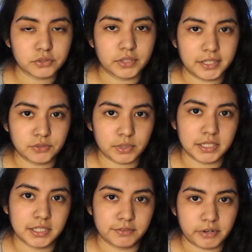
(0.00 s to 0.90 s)
So that's what I
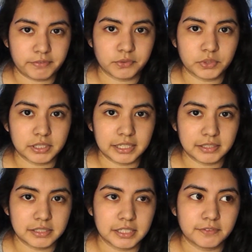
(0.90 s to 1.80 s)
did for After We
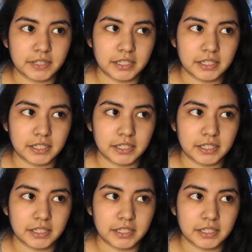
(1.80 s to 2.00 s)
Collide. Instead